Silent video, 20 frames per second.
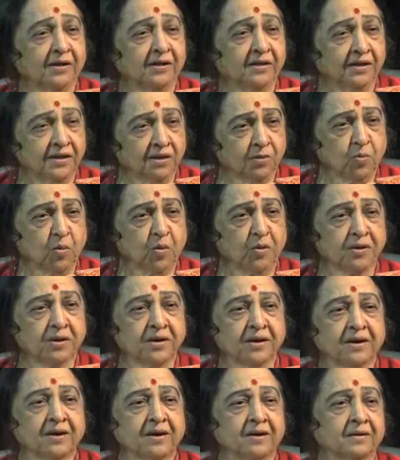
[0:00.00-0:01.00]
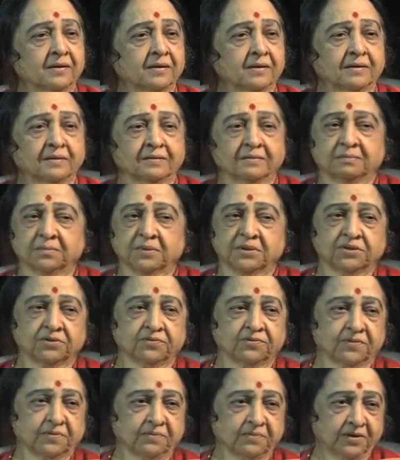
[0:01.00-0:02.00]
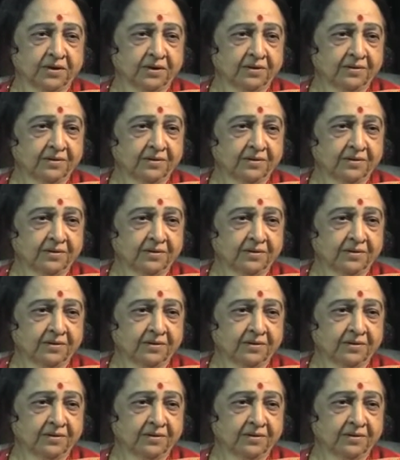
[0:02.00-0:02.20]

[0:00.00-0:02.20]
he wanted, and then pressure from the